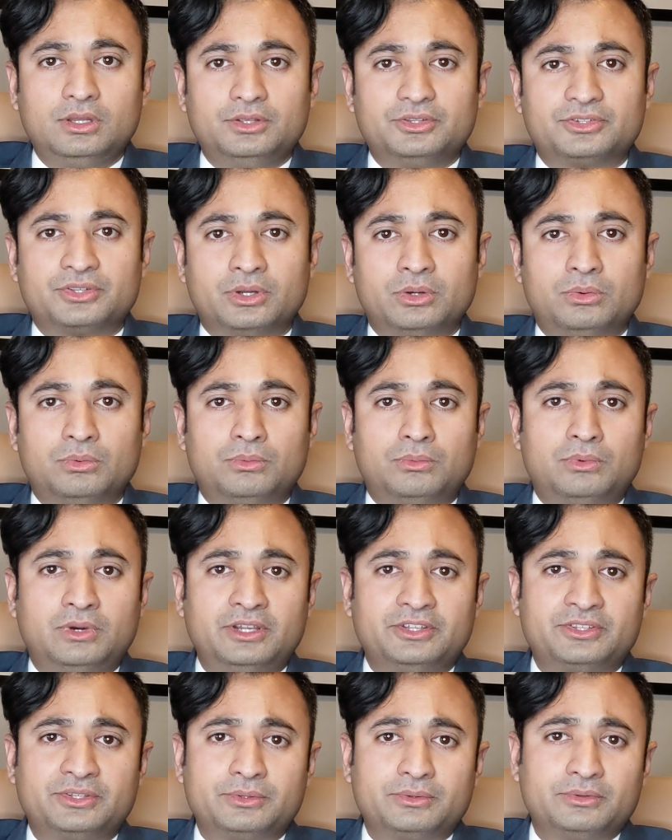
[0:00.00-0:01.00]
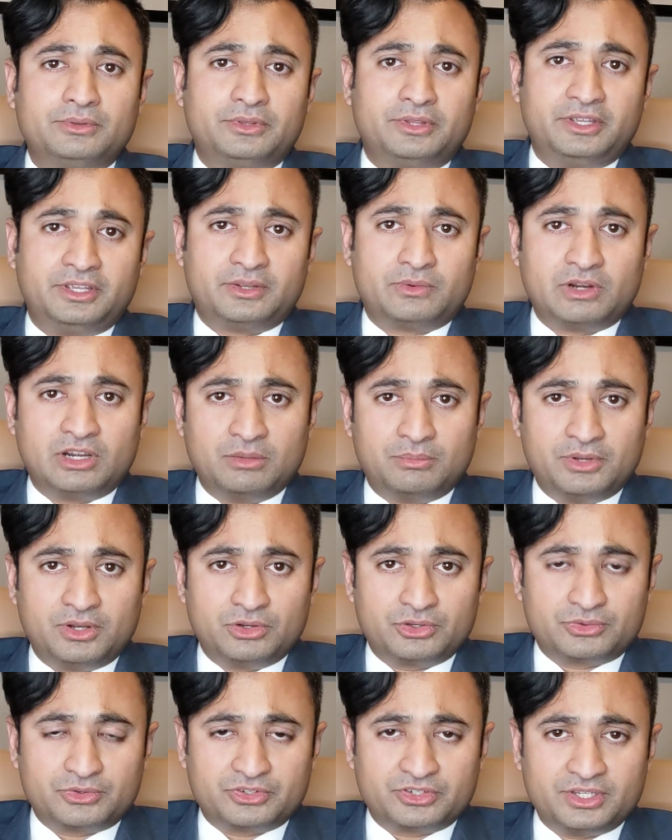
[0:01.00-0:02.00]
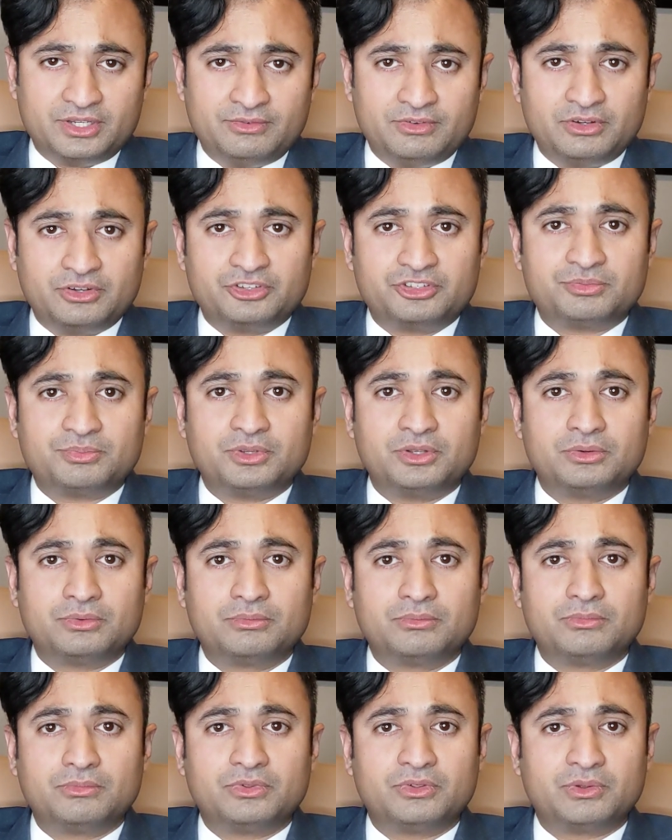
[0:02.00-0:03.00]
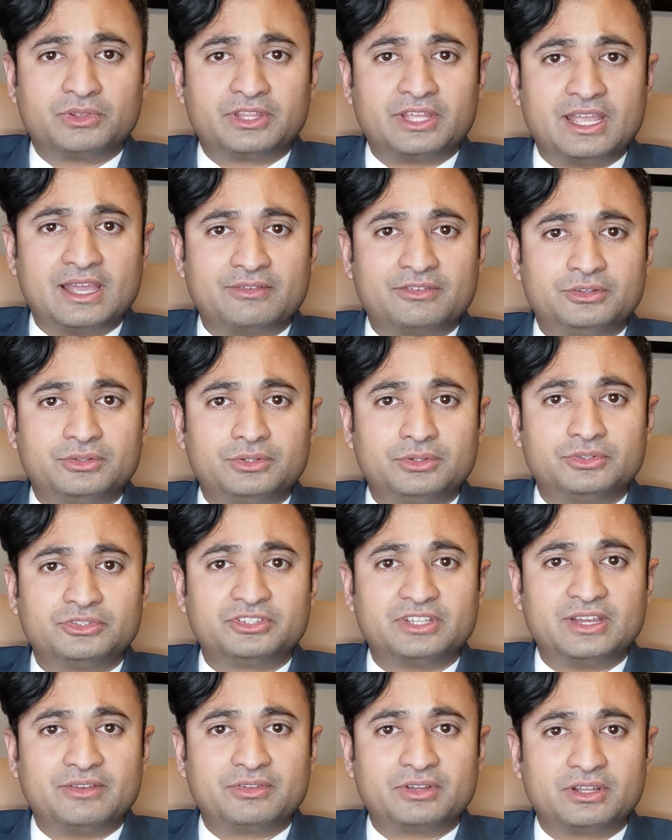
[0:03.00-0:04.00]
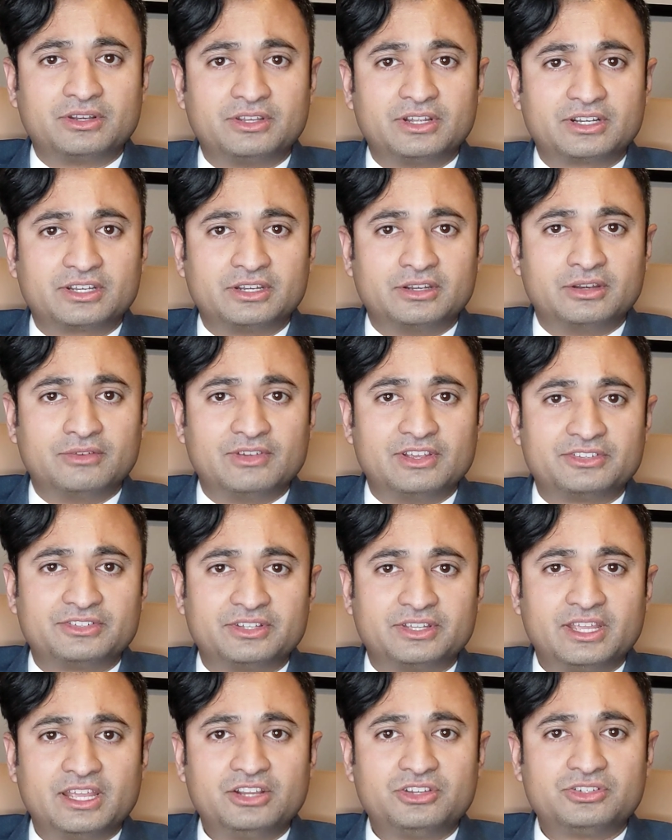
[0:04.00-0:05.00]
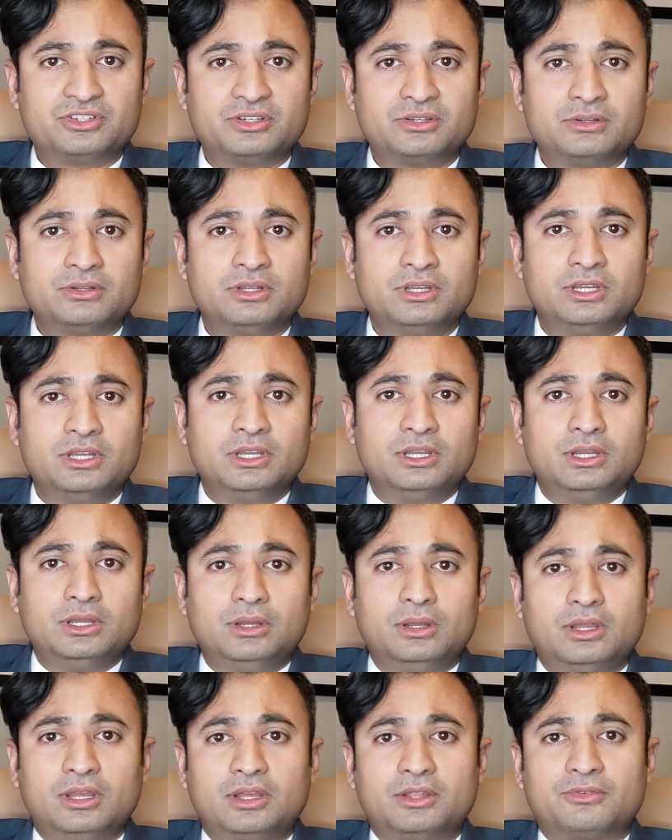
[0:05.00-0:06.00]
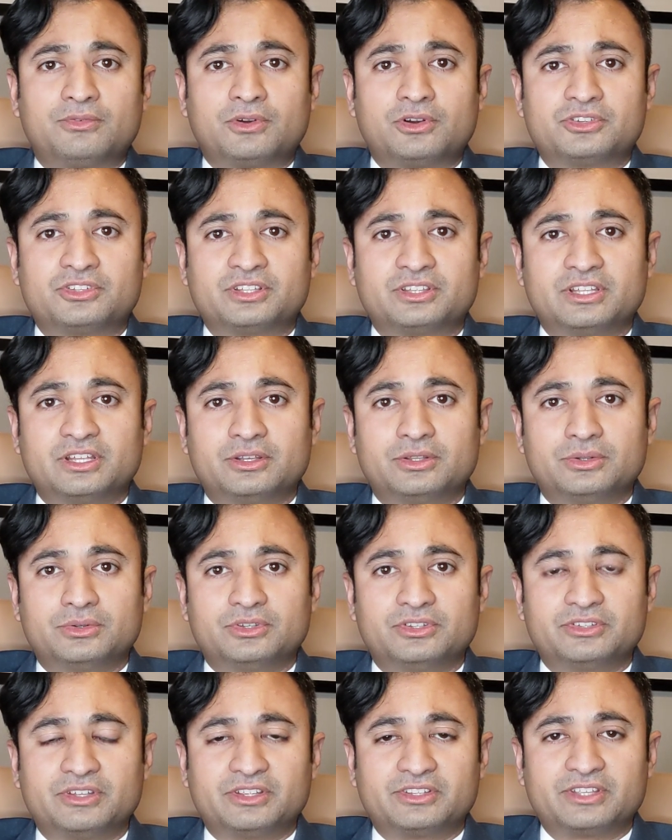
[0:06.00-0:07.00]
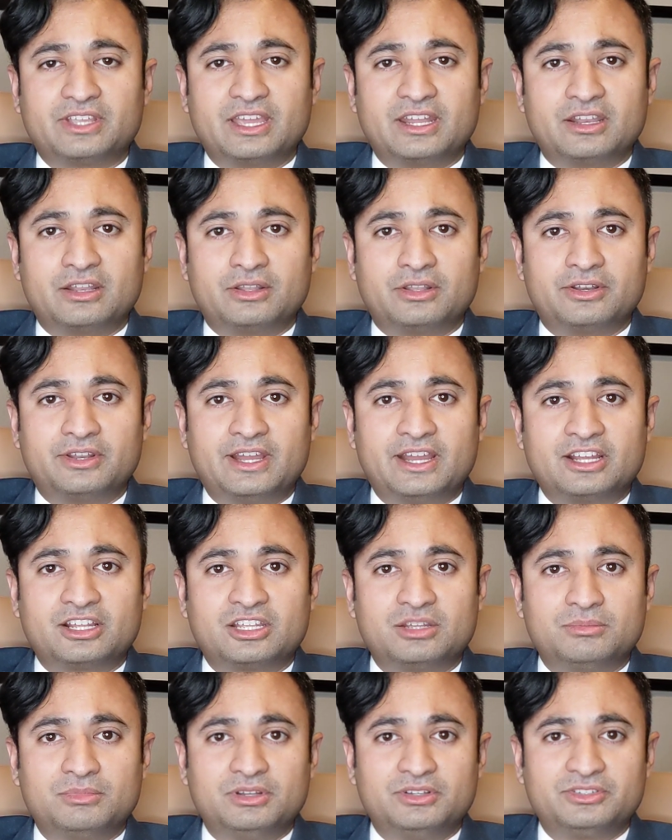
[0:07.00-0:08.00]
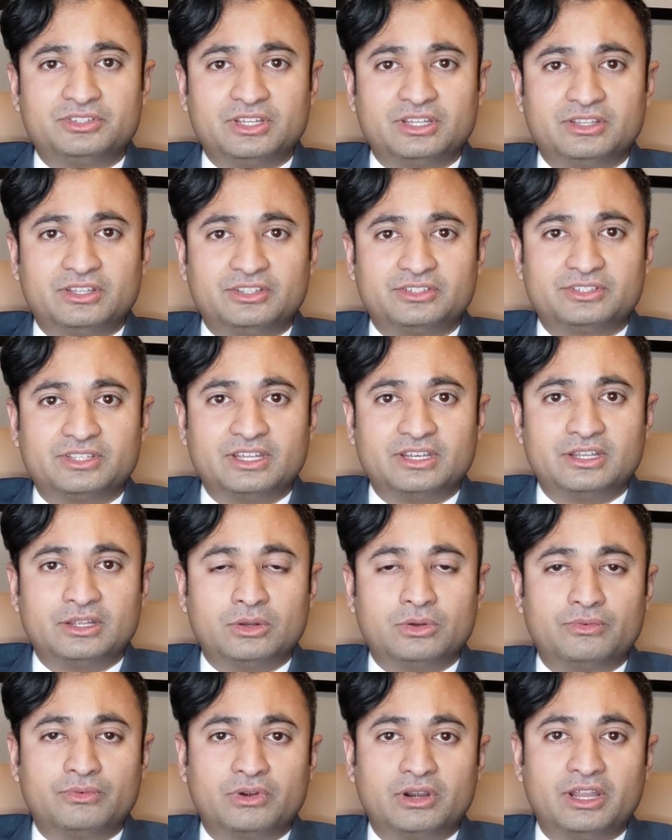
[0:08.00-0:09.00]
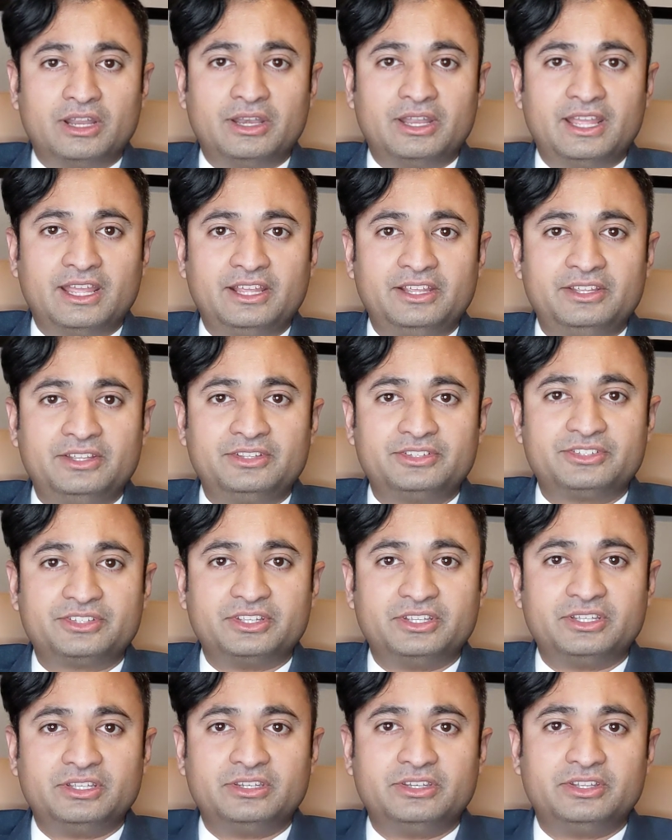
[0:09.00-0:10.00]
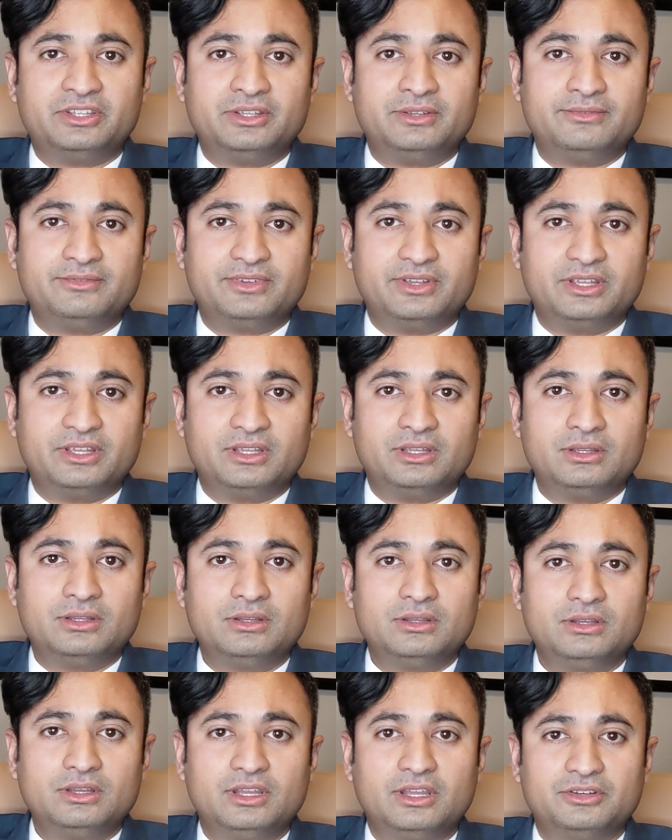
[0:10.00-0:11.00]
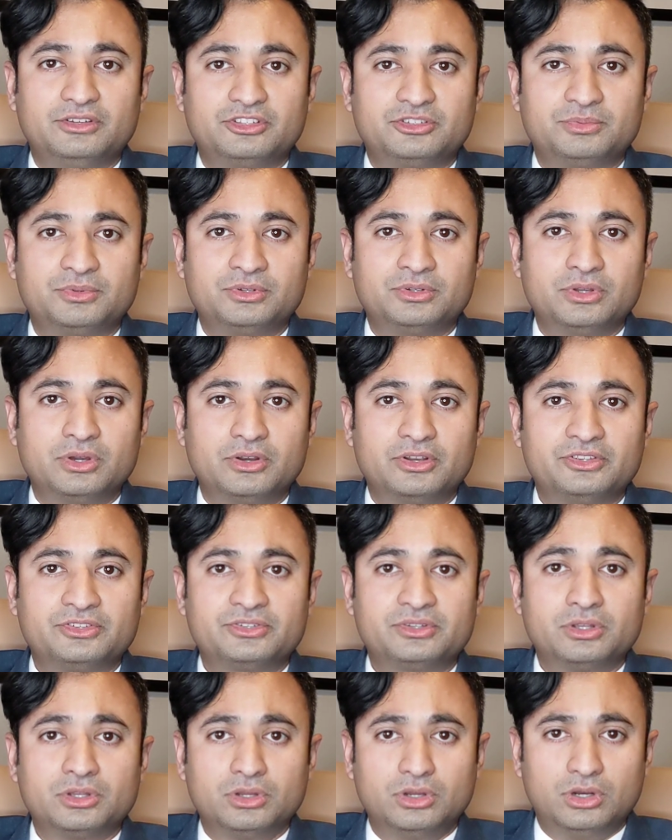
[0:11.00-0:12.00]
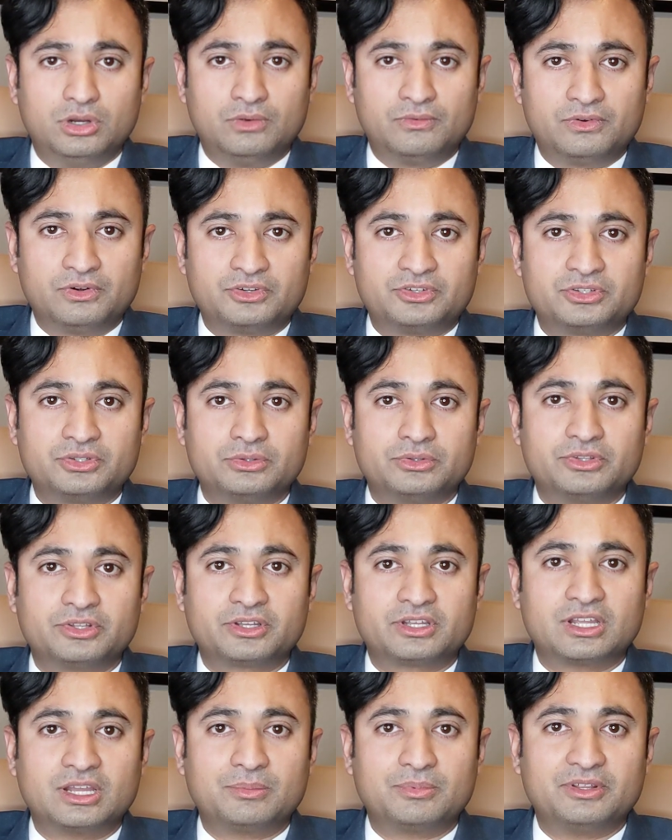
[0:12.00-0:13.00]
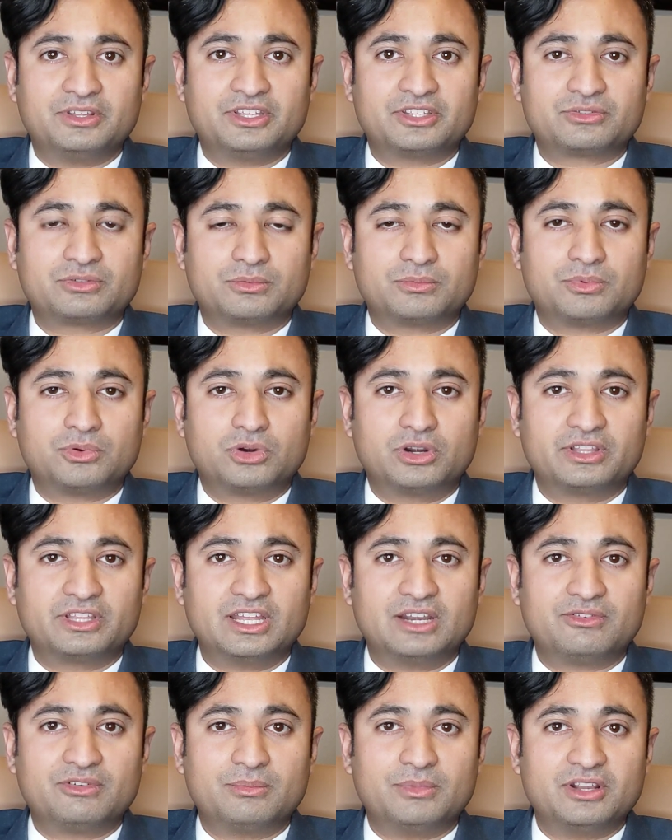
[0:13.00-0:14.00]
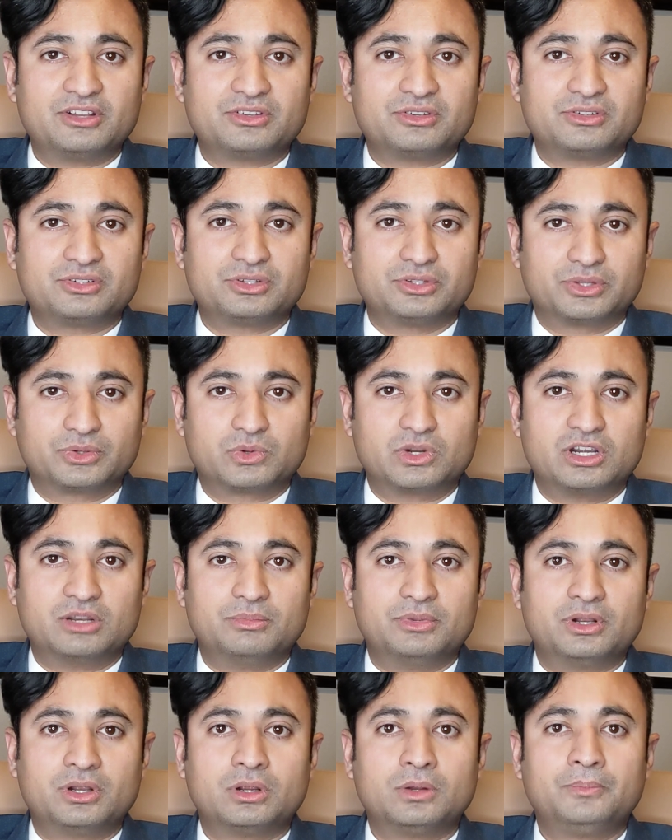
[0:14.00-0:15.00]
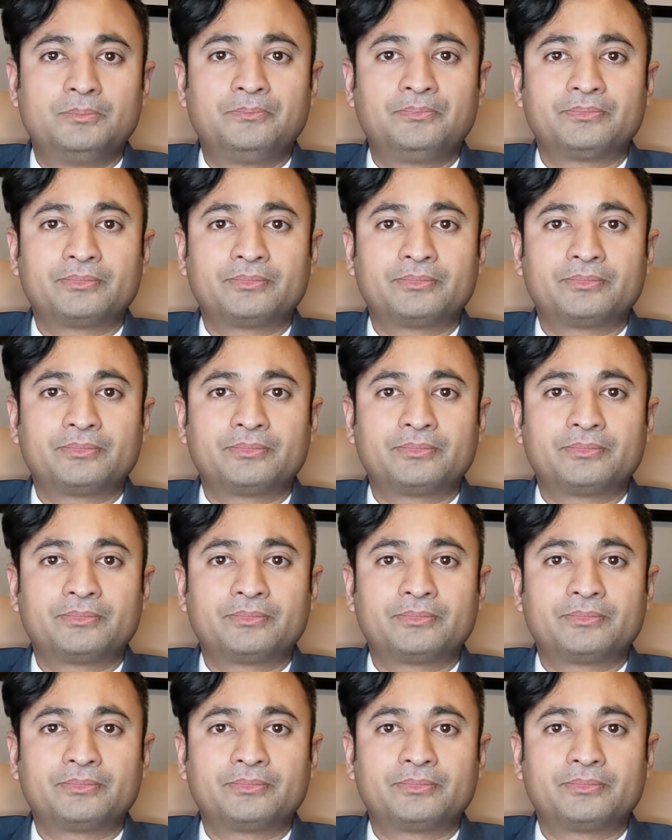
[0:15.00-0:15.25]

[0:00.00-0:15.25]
So once the credit bureaus receive your dispute, what they have to do is they have to conduct an investigation. And the first thing they do is they scan in the documents, and they send it over an ACDV, a dispute notice, over to the company that's reporting that information to the credit bureau.